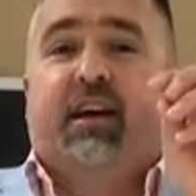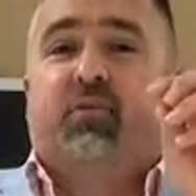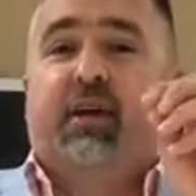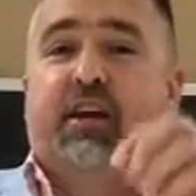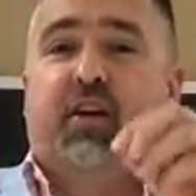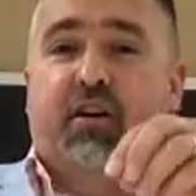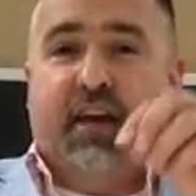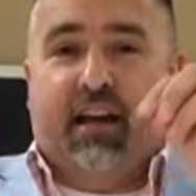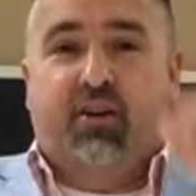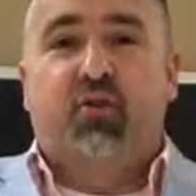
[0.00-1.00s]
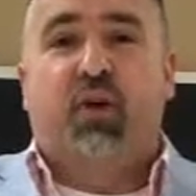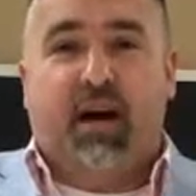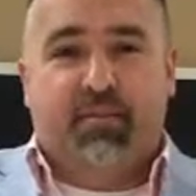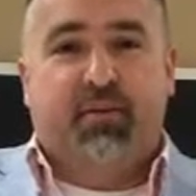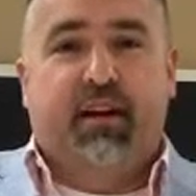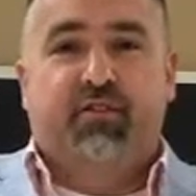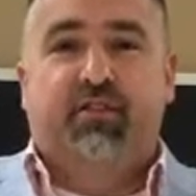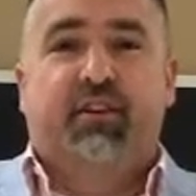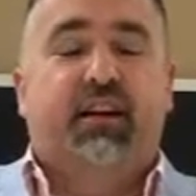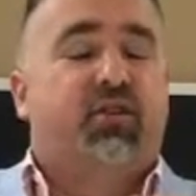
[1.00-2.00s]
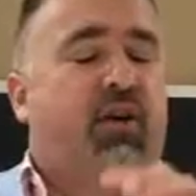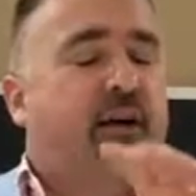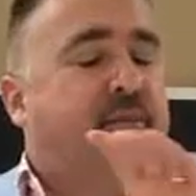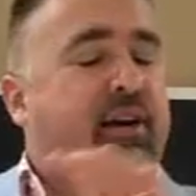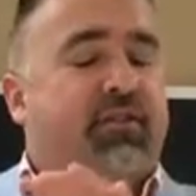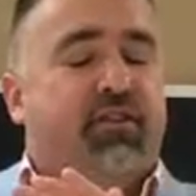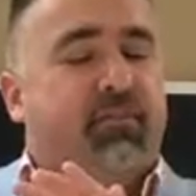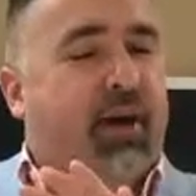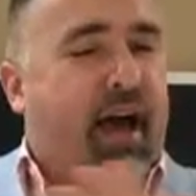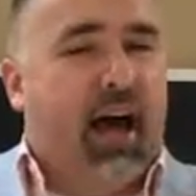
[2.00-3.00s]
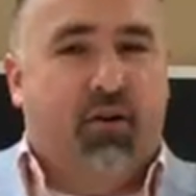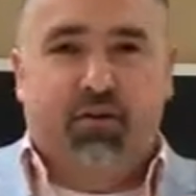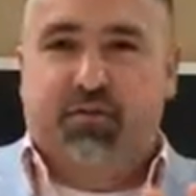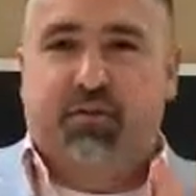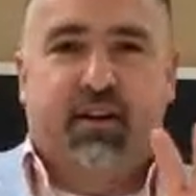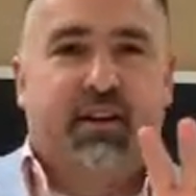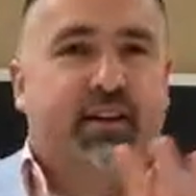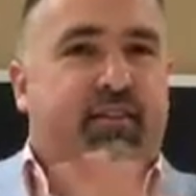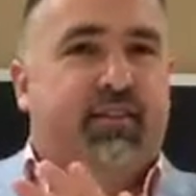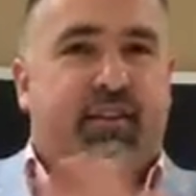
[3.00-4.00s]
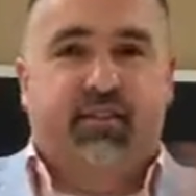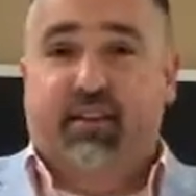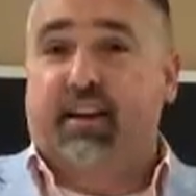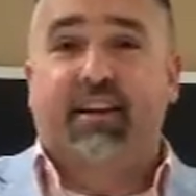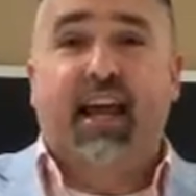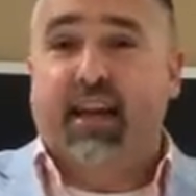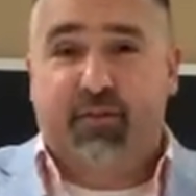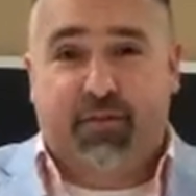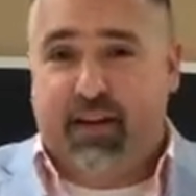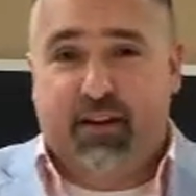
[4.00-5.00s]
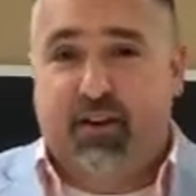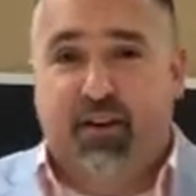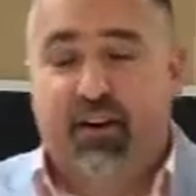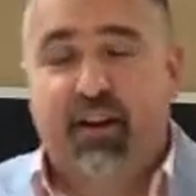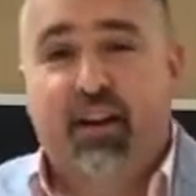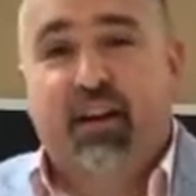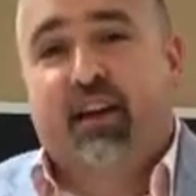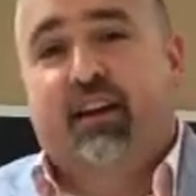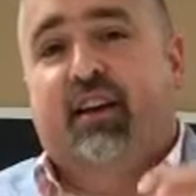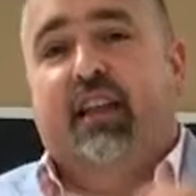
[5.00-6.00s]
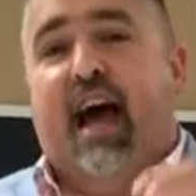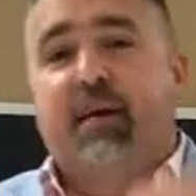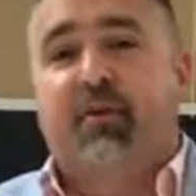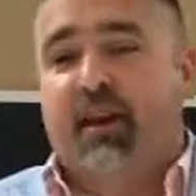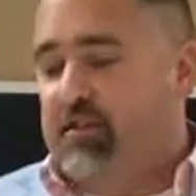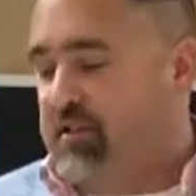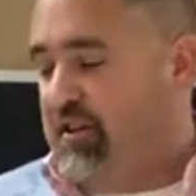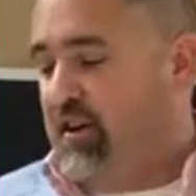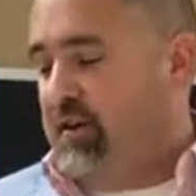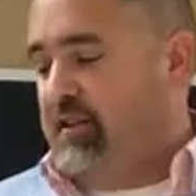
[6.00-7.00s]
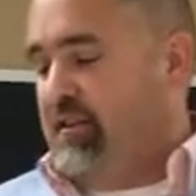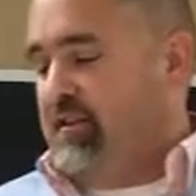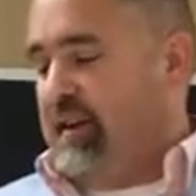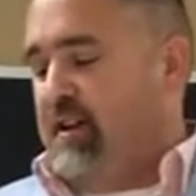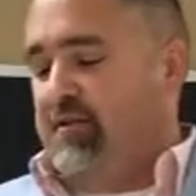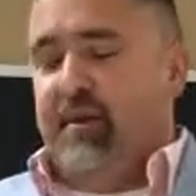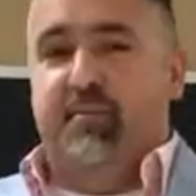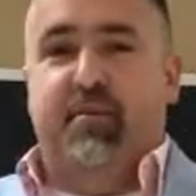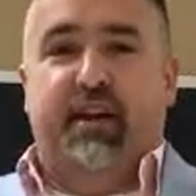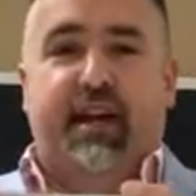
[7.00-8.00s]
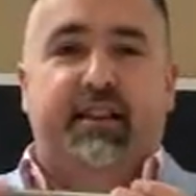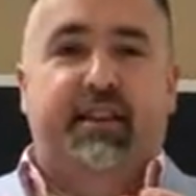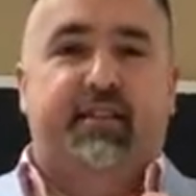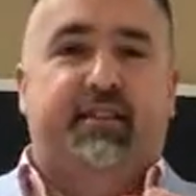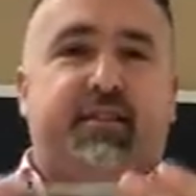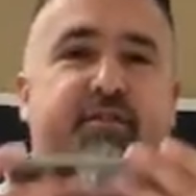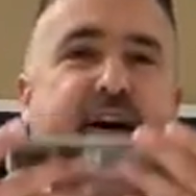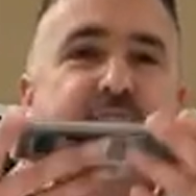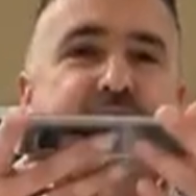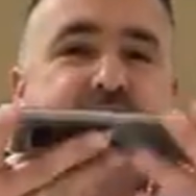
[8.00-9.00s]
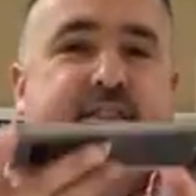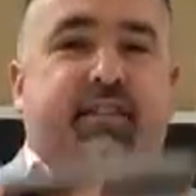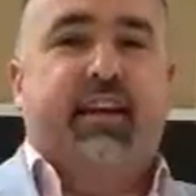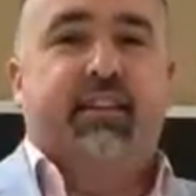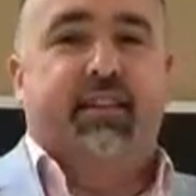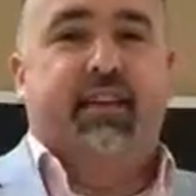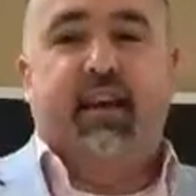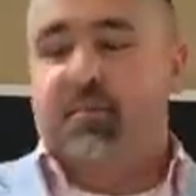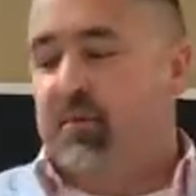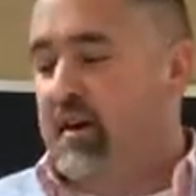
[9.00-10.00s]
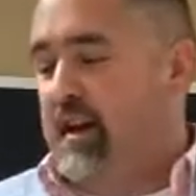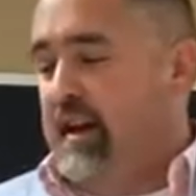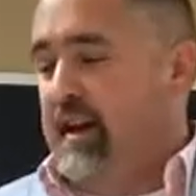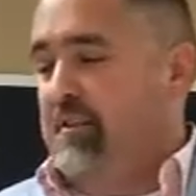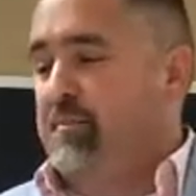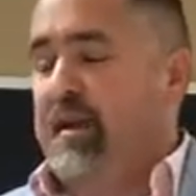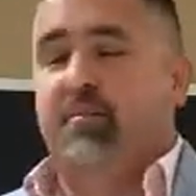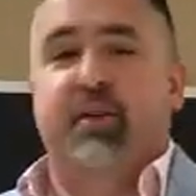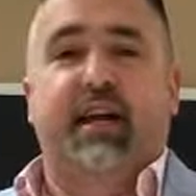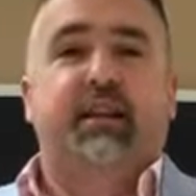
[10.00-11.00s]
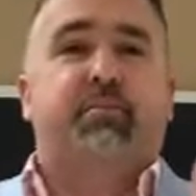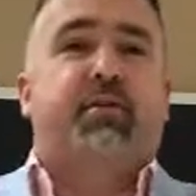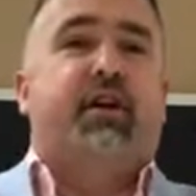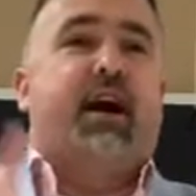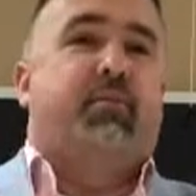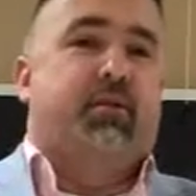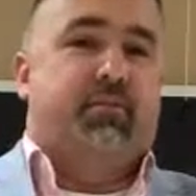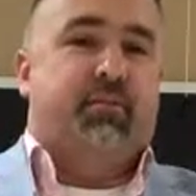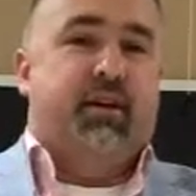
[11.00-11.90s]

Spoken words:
and we call that cooperation. And cooperation is powerful. It's not a negative thing at all. Collaboration, though, is instead of me bringing this device and setting the table, it's me bringing the problem.